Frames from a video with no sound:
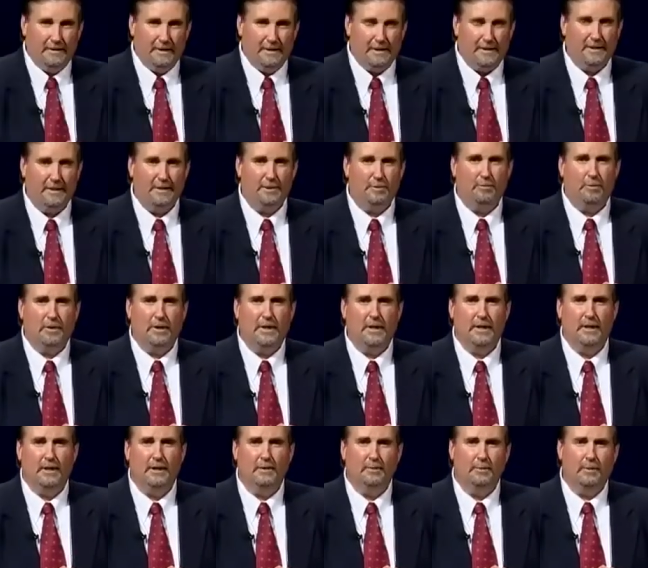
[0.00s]
This is
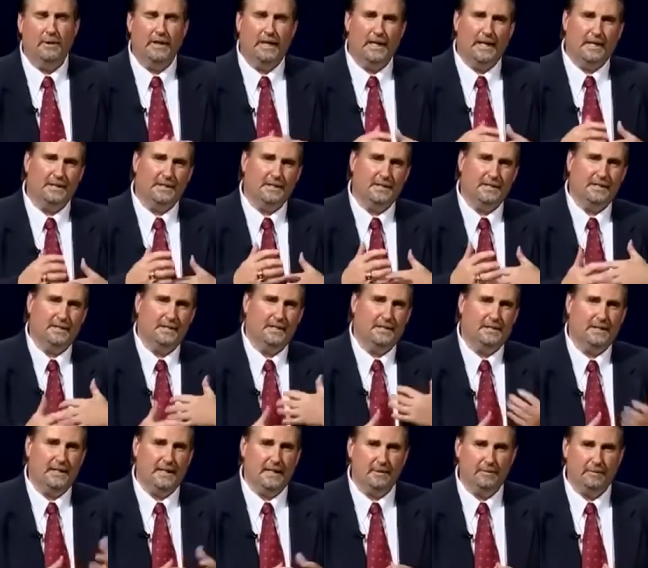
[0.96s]
where we actually
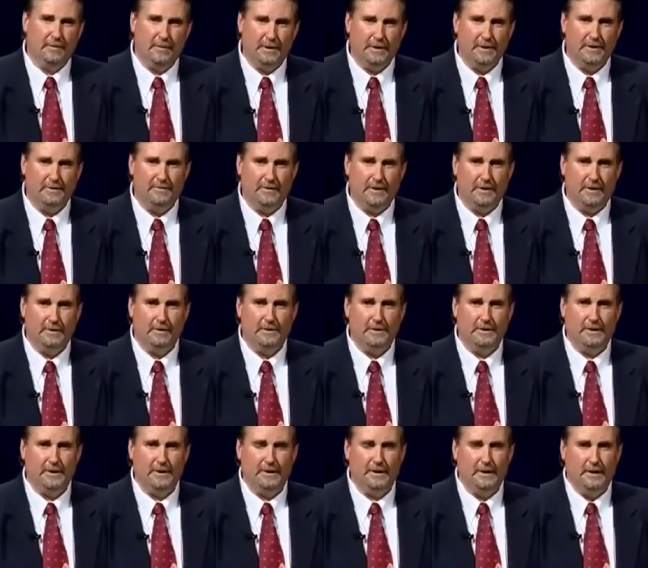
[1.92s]
sit down with these
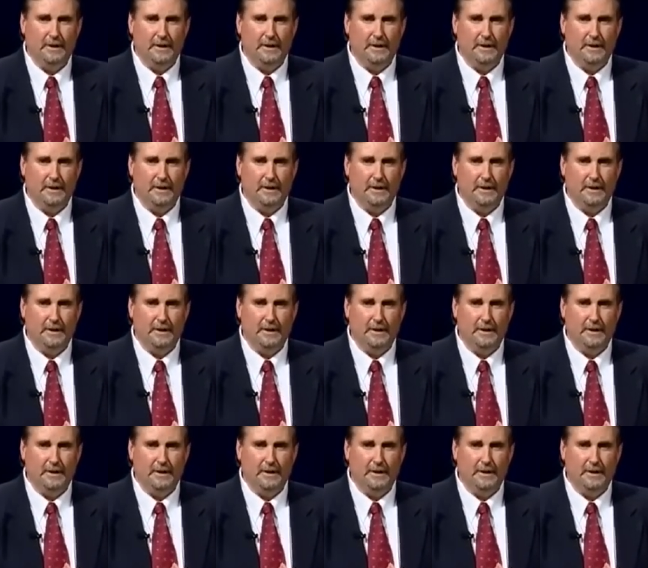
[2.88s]
folks